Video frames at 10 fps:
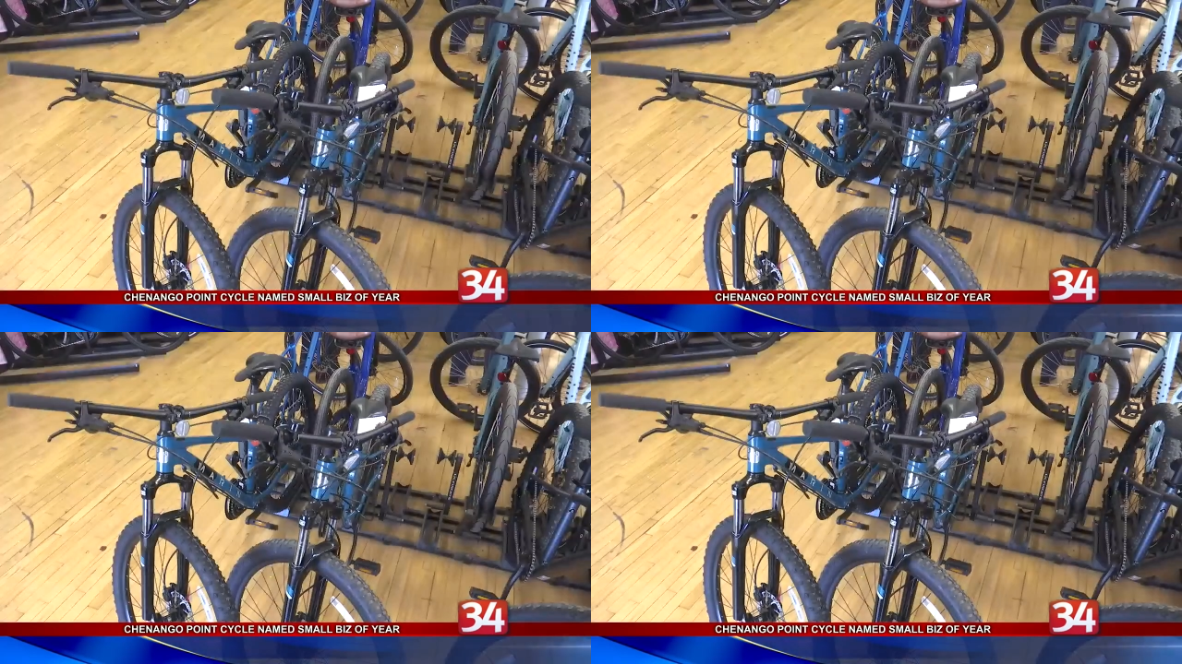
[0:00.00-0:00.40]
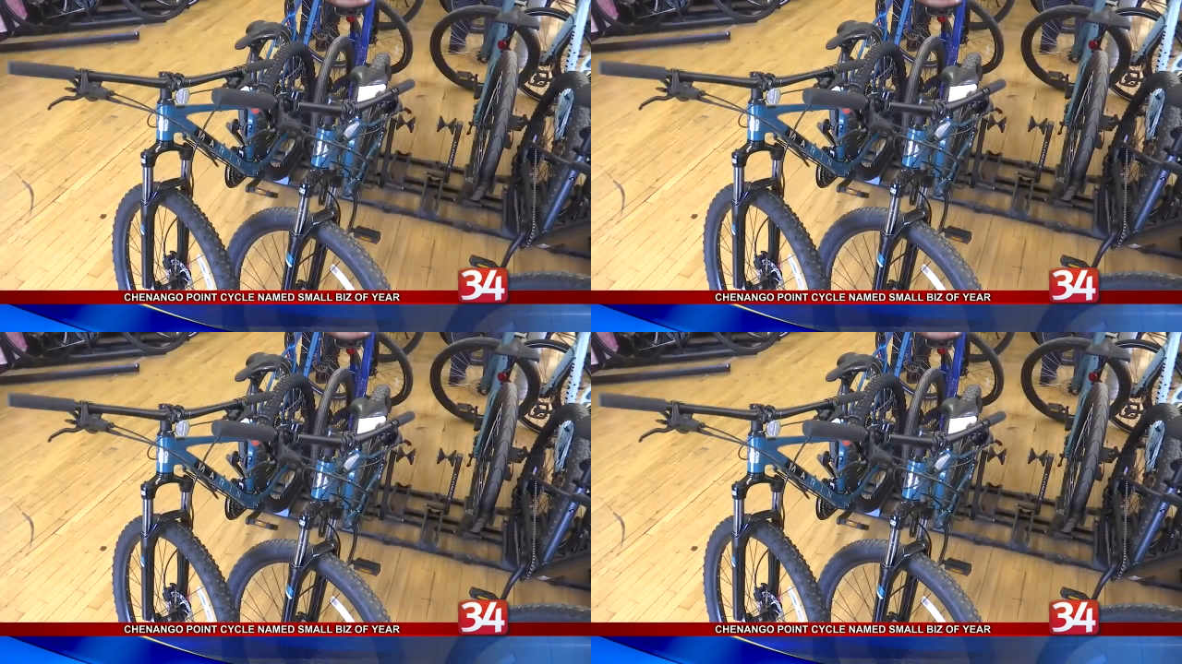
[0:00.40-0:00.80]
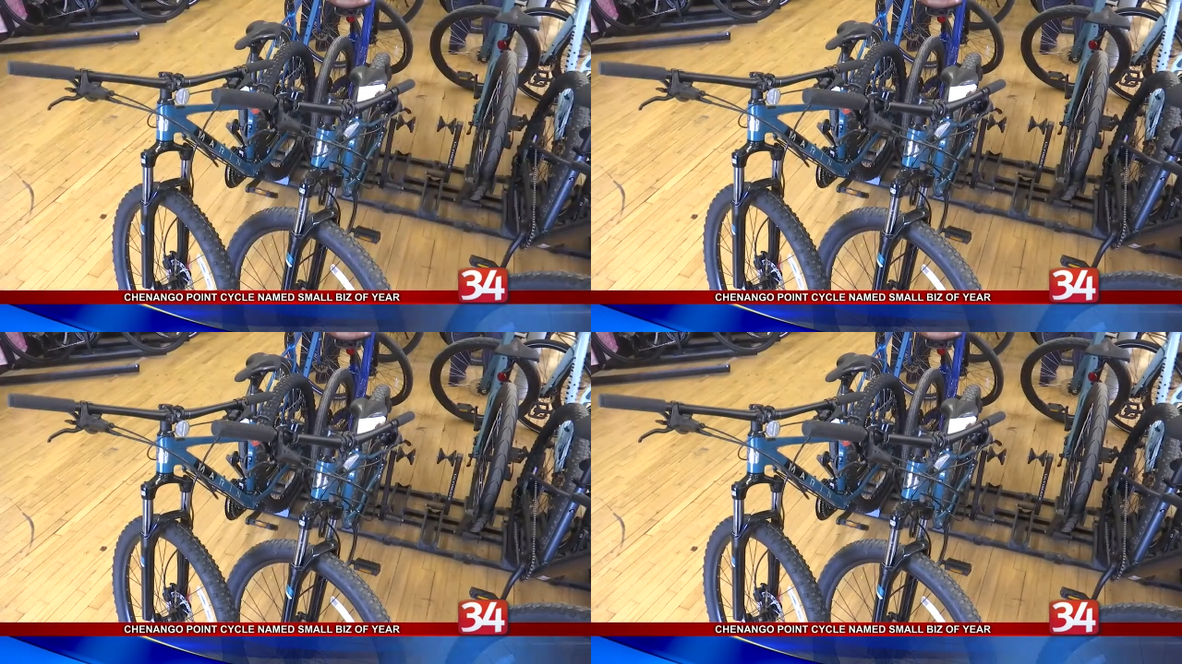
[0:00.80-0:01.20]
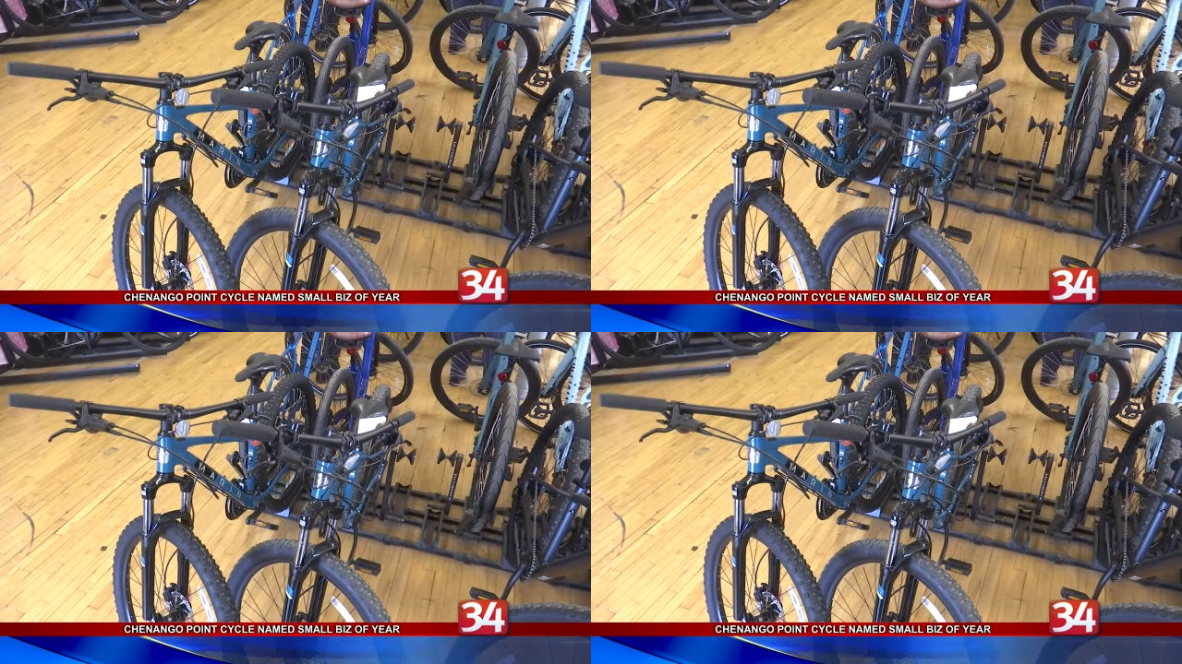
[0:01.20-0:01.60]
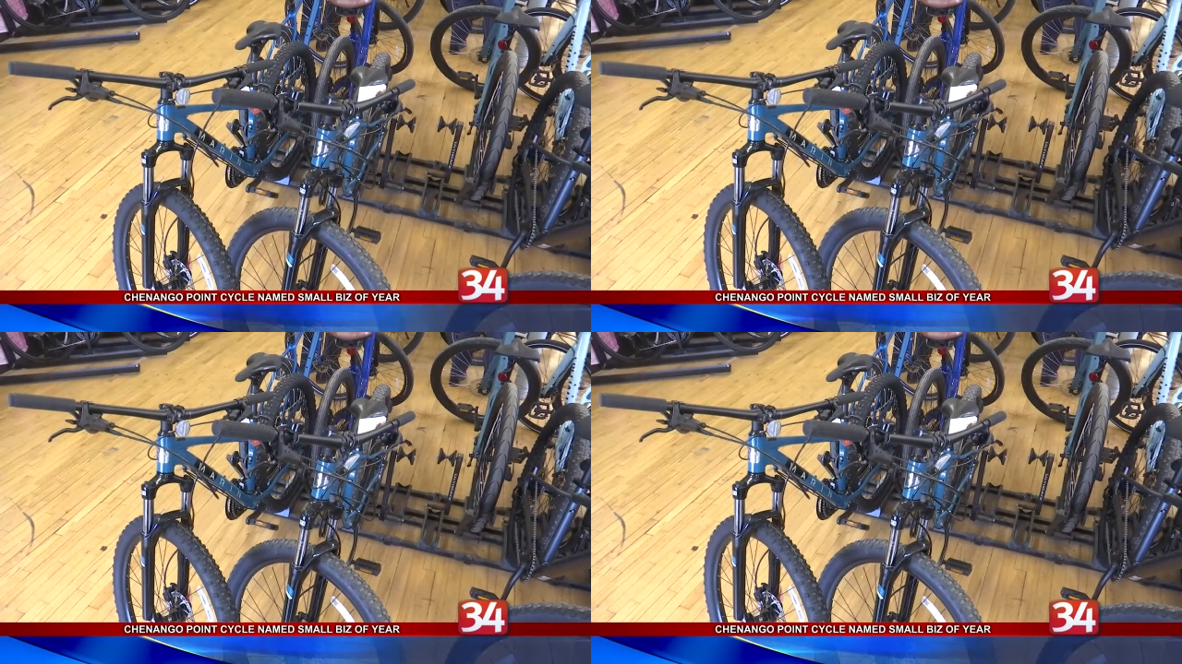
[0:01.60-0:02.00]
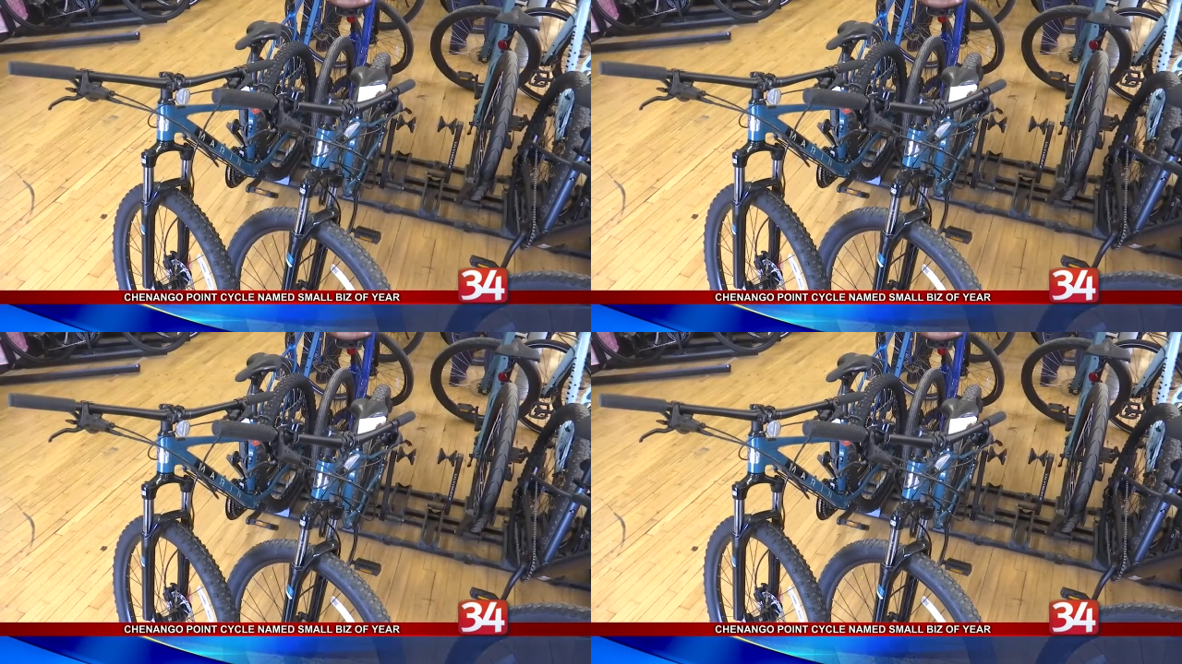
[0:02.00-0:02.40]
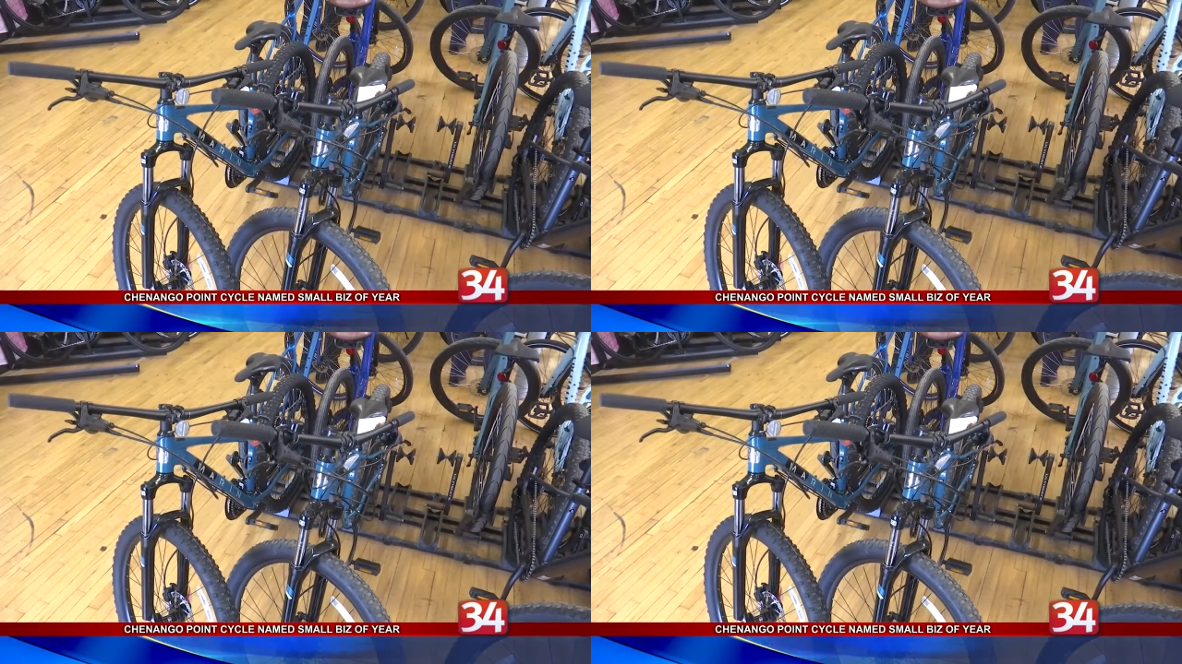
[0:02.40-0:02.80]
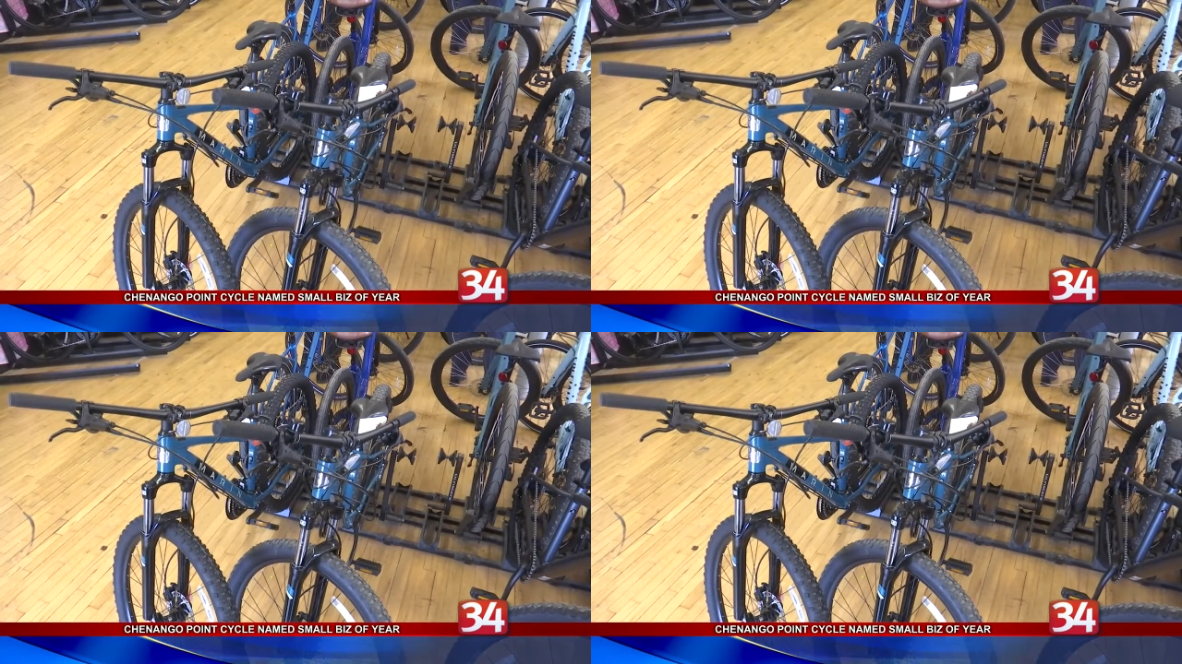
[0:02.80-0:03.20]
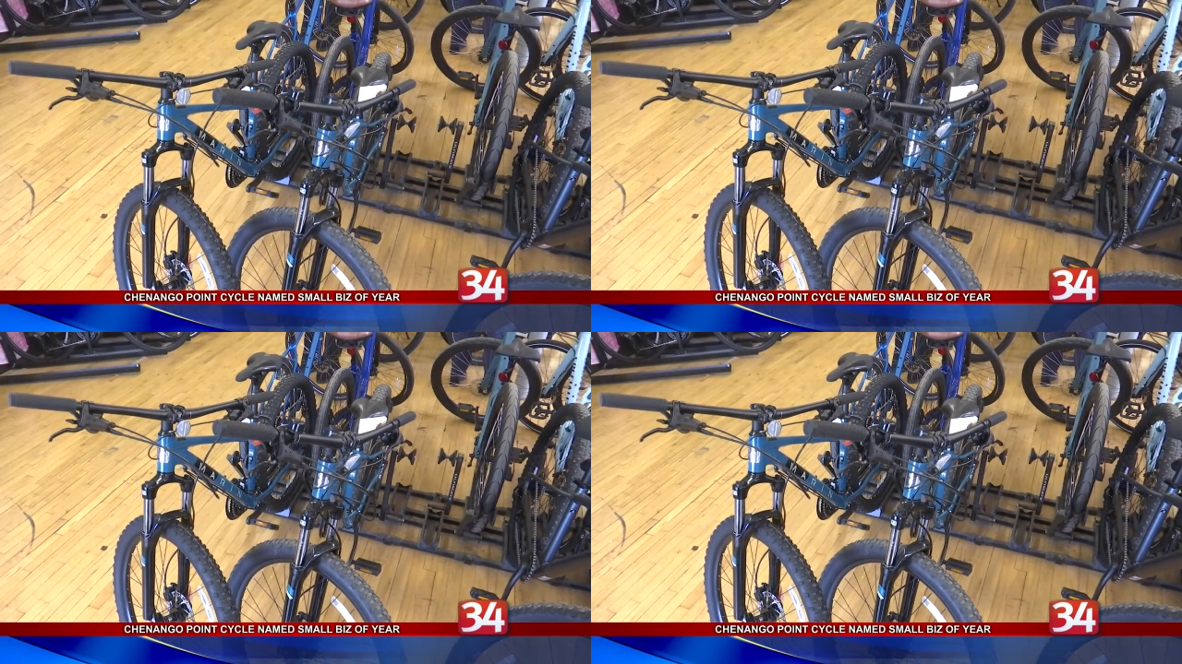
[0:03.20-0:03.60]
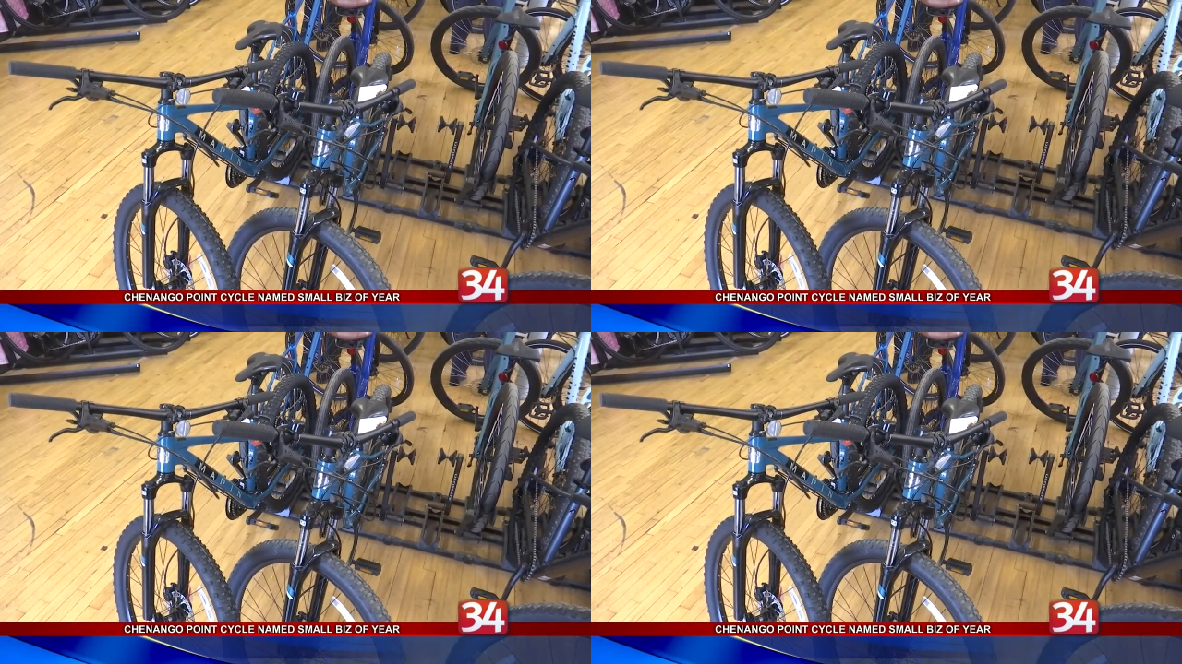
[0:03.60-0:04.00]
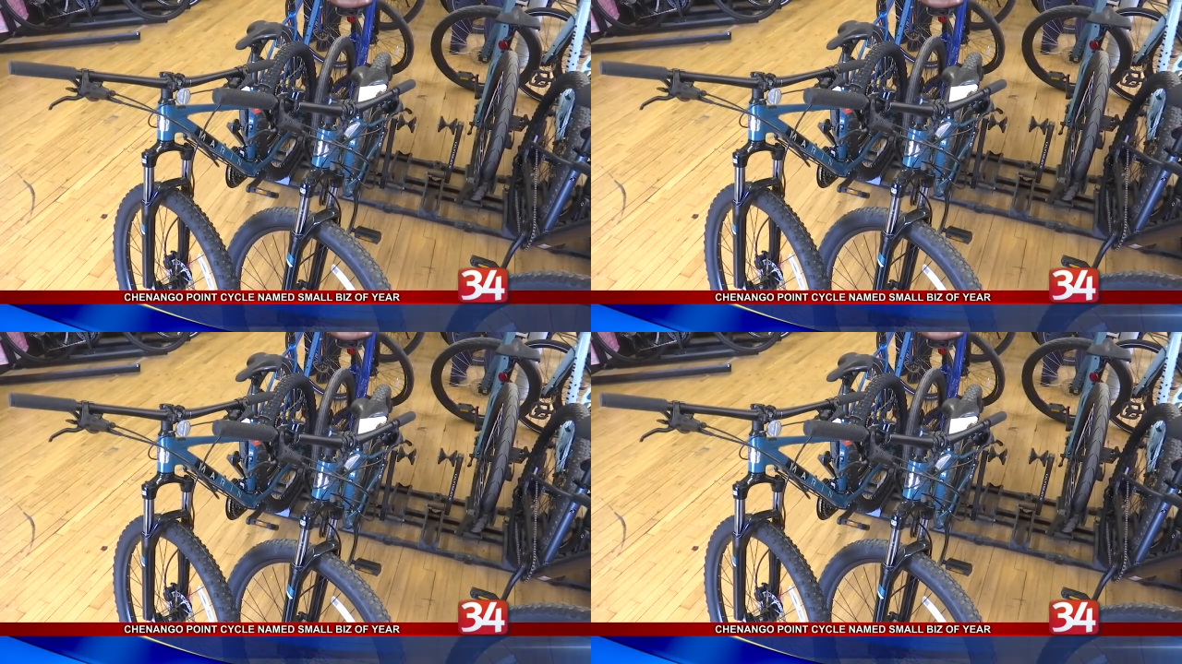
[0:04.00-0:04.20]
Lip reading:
(no speaker visible)